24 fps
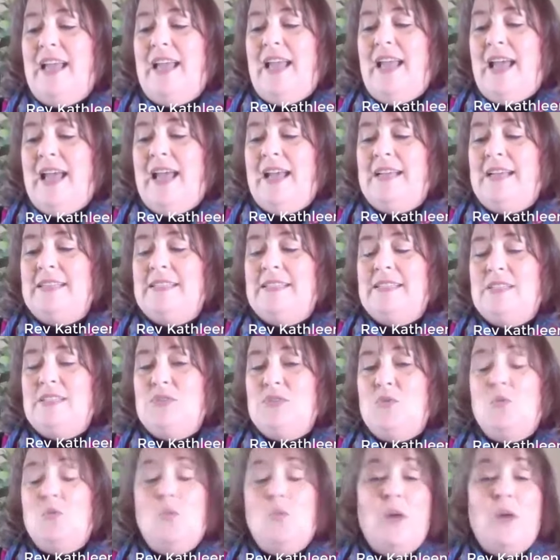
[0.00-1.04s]
as
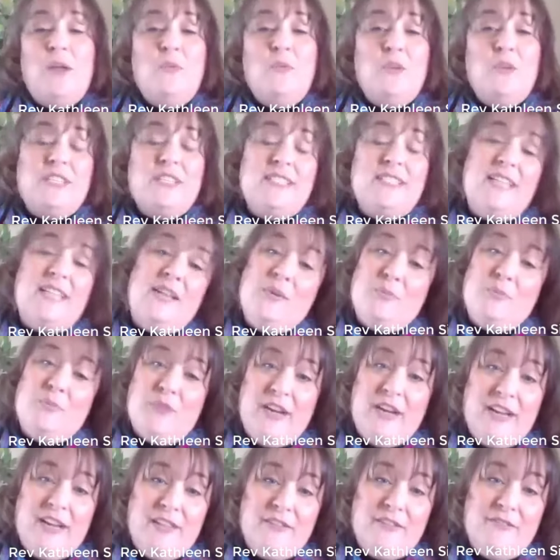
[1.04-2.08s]
when we're
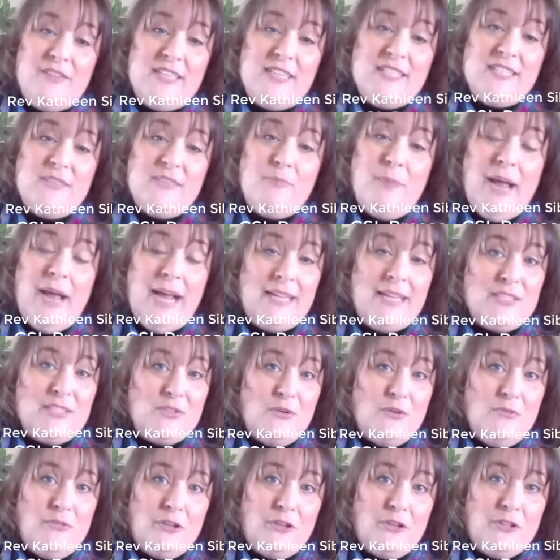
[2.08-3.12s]
celebrating the Feast of Passover.